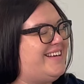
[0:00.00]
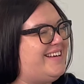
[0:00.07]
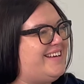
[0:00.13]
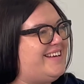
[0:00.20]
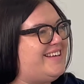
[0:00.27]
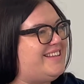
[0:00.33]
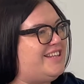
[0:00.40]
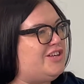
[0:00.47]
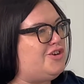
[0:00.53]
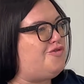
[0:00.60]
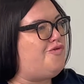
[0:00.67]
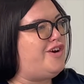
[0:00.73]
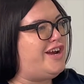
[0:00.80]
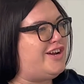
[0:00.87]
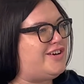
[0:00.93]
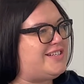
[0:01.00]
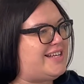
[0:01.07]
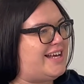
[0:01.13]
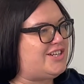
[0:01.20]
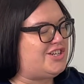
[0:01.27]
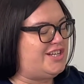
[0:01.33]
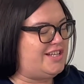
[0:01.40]
that you realise
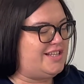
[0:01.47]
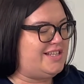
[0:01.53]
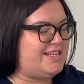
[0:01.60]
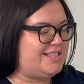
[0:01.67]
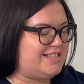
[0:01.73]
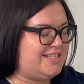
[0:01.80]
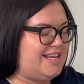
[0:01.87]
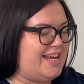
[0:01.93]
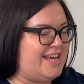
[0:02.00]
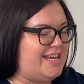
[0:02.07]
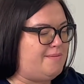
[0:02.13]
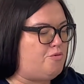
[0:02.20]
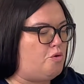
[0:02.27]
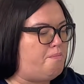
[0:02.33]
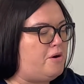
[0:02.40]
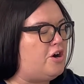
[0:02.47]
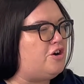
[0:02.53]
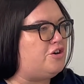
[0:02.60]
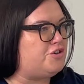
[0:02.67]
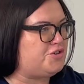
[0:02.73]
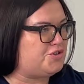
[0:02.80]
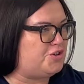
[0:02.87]
actually that this team or
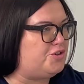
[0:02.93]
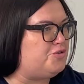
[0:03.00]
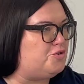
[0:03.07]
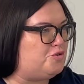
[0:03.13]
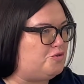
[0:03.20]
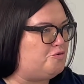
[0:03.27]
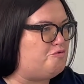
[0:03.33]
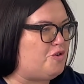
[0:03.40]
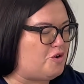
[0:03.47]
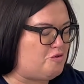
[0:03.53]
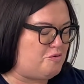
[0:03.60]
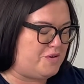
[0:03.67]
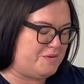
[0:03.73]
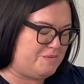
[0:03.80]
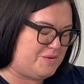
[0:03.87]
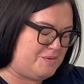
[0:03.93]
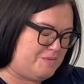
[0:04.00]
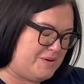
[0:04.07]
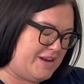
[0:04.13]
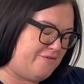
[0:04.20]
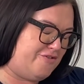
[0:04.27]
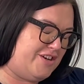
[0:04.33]
person or role,
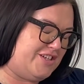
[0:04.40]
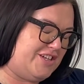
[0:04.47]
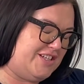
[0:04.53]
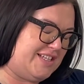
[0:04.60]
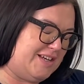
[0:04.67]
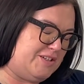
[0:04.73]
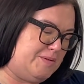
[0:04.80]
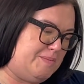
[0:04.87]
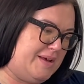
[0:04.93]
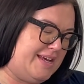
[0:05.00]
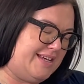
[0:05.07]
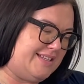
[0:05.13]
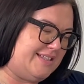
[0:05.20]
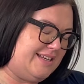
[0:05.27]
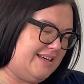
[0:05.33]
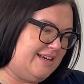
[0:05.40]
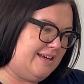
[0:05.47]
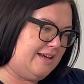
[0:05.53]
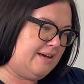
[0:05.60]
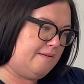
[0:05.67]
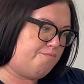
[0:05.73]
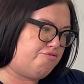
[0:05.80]
whatever it turns out to be, is
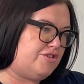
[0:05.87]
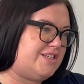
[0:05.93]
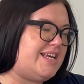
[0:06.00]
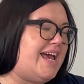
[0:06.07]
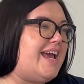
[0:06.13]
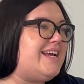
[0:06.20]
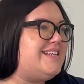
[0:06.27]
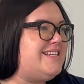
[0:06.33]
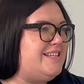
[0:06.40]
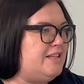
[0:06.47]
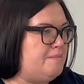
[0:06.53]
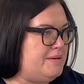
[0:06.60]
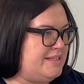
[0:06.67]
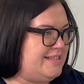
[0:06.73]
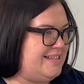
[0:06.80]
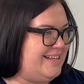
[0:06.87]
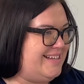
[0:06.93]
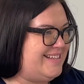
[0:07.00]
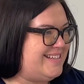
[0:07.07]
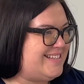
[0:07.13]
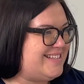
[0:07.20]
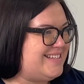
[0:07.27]
protecting the
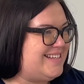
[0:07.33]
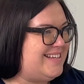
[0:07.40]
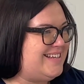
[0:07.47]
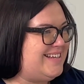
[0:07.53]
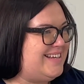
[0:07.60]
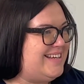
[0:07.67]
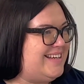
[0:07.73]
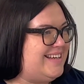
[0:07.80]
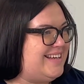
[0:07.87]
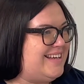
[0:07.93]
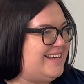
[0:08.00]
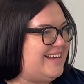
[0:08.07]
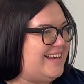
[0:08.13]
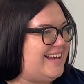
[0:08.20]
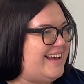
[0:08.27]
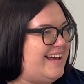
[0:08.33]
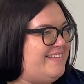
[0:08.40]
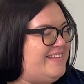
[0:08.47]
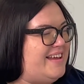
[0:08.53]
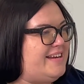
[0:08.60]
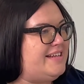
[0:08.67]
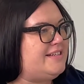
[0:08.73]
business, and then
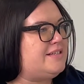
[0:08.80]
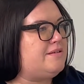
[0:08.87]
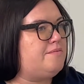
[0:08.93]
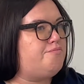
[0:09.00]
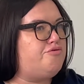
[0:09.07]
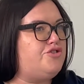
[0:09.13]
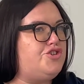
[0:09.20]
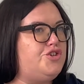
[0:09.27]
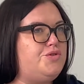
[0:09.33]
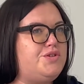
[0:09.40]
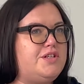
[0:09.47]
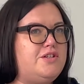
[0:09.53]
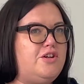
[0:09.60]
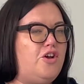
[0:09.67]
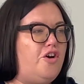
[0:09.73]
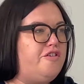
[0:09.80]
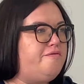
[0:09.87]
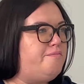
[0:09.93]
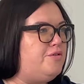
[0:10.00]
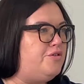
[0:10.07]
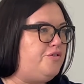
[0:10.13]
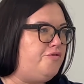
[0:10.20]
is producing the
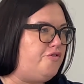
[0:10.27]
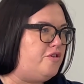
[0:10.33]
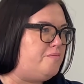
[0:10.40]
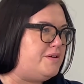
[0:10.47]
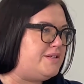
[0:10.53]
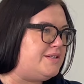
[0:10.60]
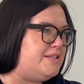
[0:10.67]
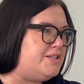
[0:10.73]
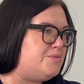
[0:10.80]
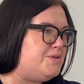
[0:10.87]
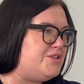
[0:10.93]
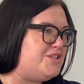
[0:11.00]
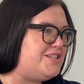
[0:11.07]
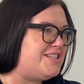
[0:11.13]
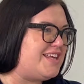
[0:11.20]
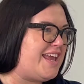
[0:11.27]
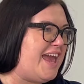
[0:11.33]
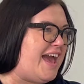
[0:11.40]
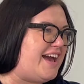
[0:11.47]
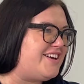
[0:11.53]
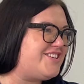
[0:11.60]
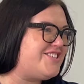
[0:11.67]
lifeblood for a business, which is the
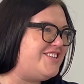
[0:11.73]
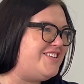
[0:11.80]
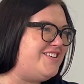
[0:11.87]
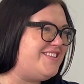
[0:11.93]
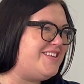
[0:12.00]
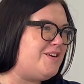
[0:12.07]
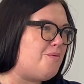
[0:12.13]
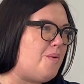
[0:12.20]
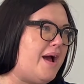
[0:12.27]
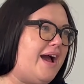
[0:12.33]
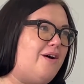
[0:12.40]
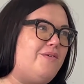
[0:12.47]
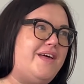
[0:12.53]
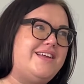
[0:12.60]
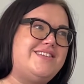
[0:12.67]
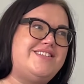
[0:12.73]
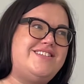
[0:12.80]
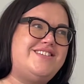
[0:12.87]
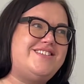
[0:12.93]
cash. And you think, wow, that's,